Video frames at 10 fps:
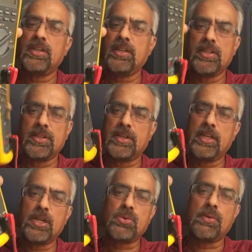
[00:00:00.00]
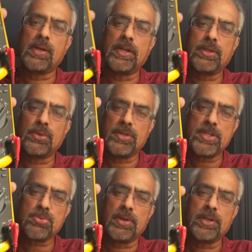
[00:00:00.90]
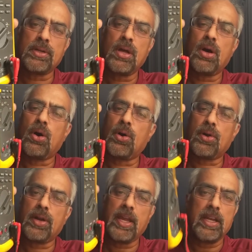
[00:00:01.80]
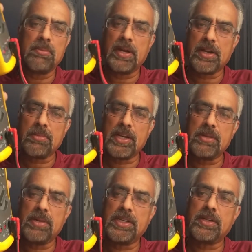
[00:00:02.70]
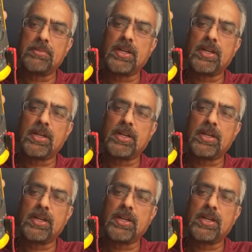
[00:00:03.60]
either equivalent to this one or any better multimeter,